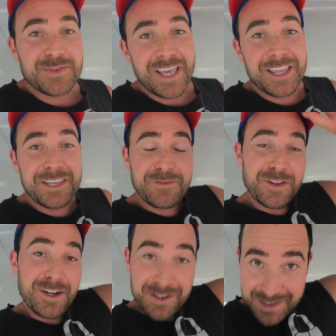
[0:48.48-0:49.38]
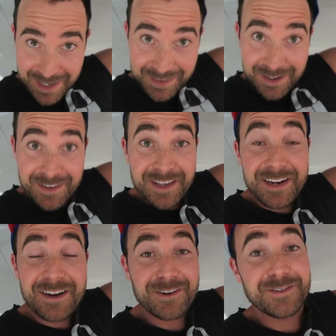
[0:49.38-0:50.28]
daily vloggers out there
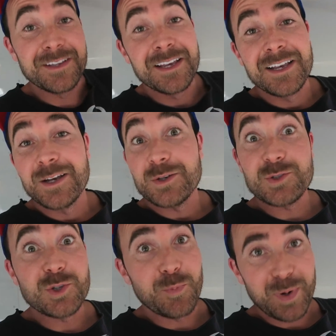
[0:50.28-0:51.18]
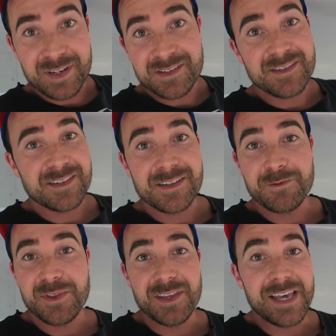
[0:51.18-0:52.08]
that are super consistent
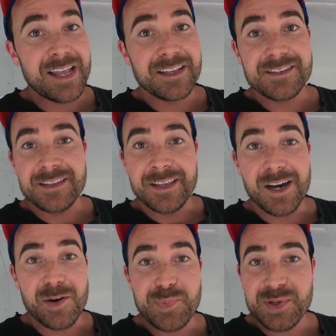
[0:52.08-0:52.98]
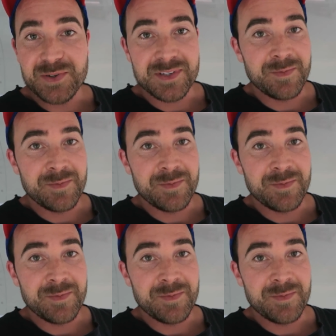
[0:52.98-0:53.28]
with the edits and the uploads.